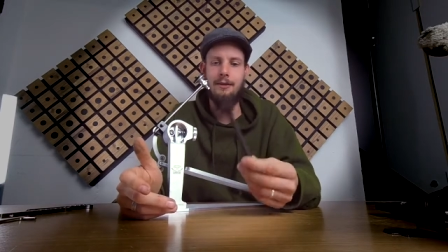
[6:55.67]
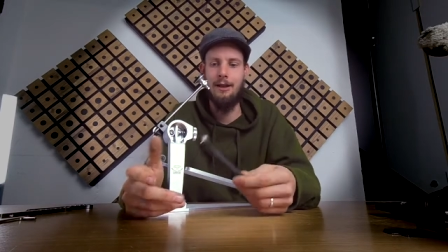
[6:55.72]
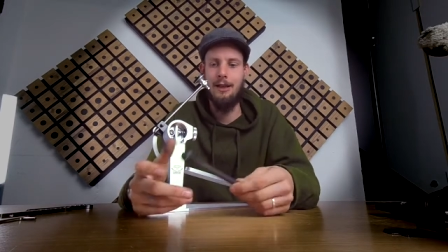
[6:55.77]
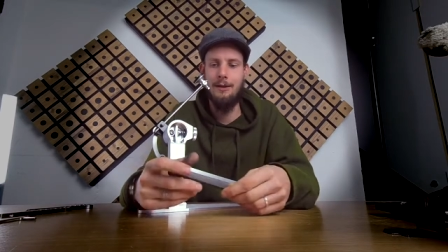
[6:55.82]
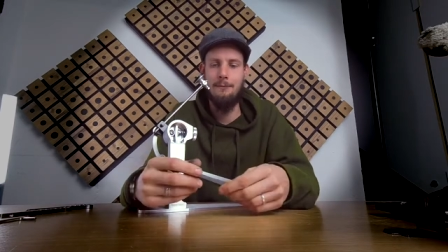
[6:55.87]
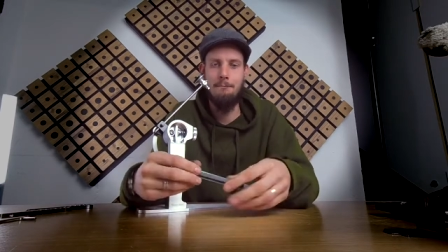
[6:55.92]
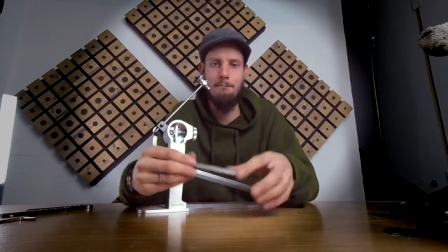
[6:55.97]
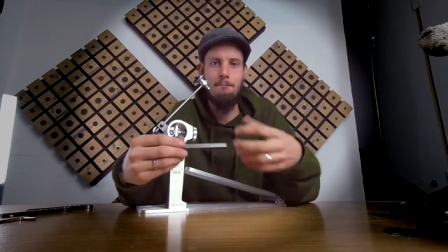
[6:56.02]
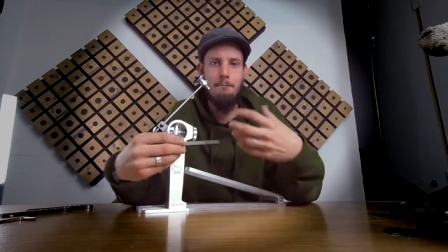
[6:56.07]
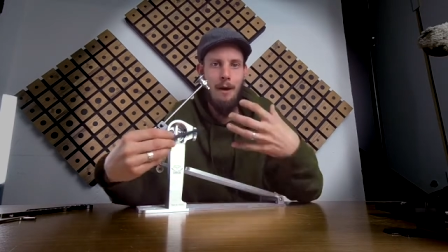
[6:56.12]

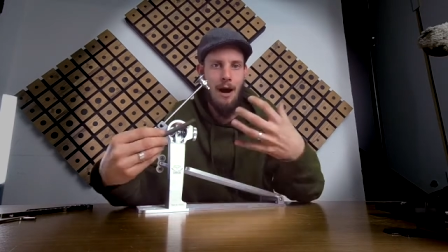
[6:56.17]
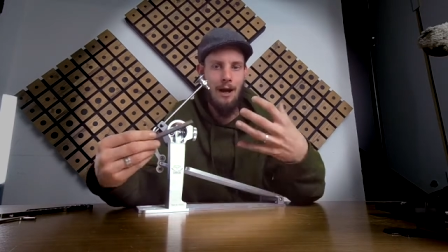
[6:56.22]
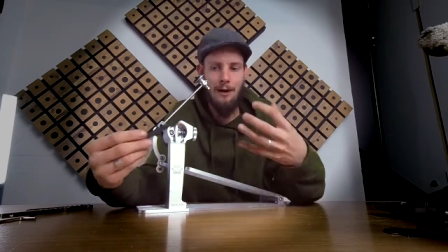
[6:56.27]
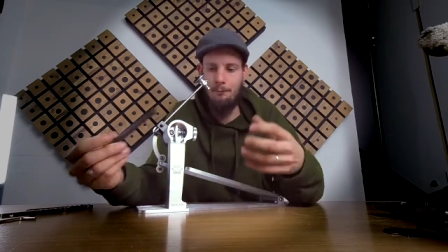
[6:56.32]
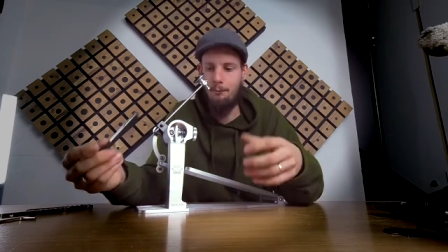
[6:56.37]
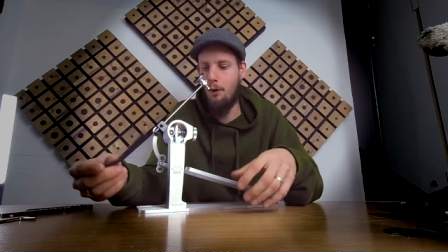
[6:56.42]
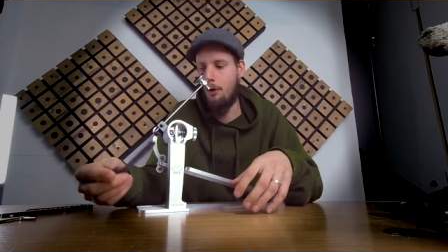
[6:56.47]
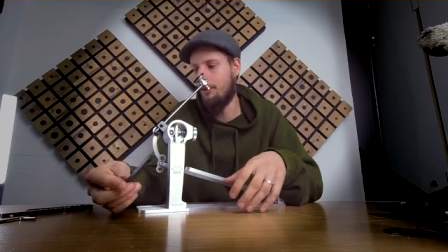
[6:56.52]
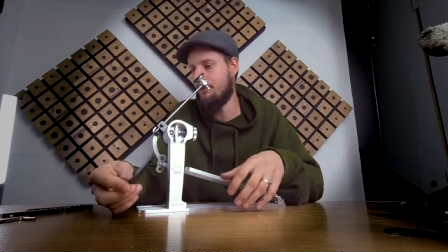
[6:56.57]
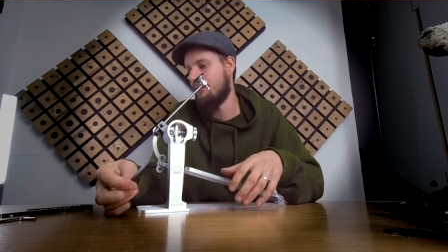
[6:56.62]
in my
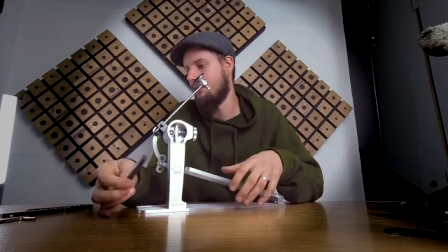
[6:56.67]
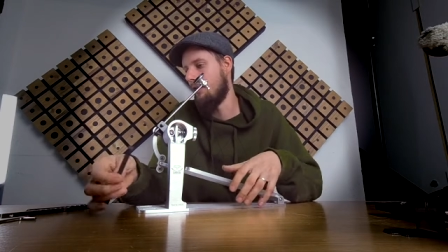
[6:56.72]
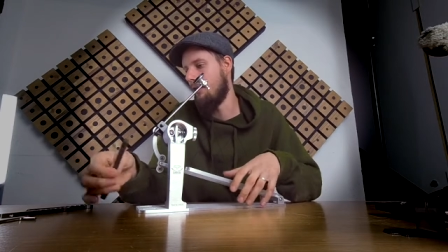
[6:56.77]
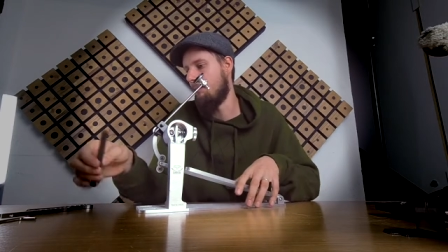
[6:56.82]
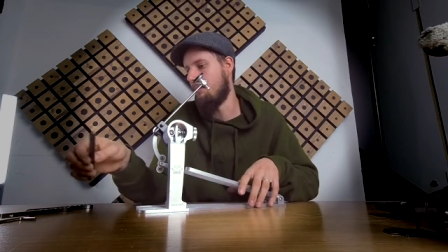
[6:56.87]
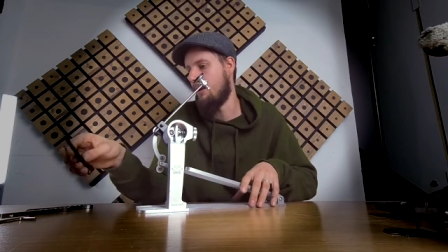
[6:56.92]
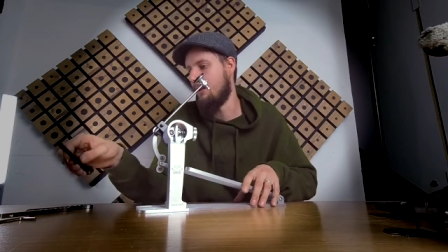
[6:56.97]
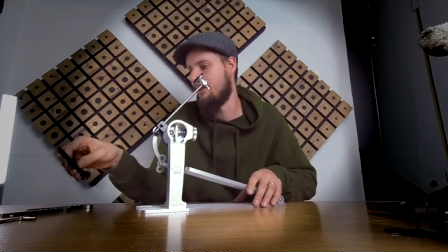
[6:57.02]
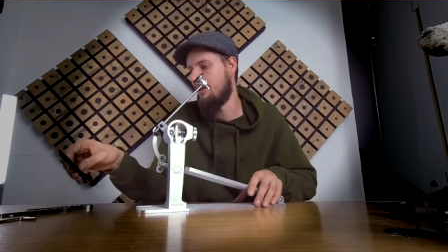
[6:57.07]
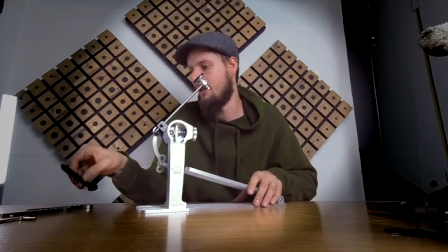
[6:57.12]
personal
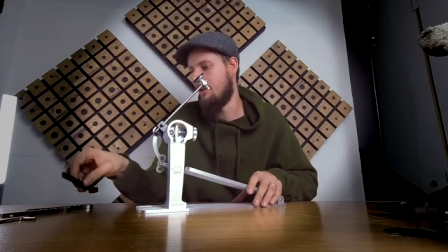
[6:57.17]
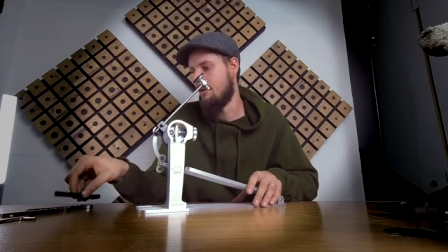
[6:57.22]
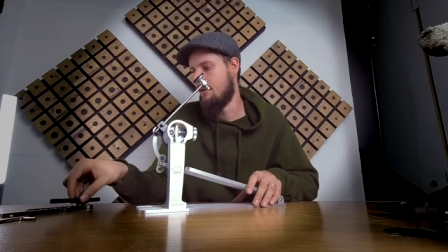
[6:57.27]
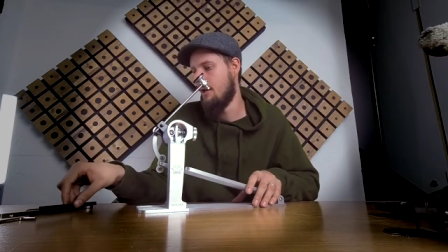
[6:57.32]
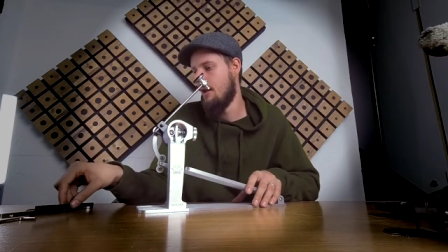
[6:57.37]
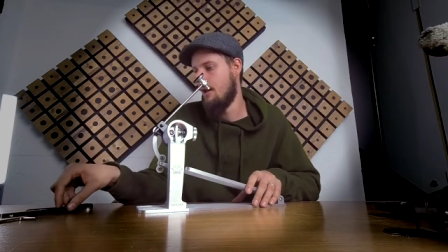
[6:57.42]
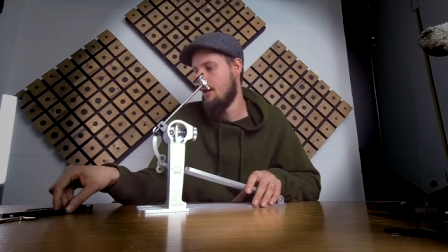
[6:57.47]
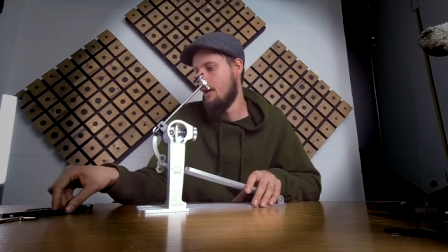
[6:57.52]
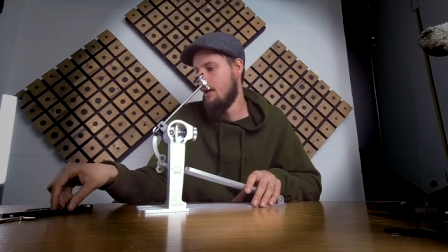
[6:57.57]
opinion.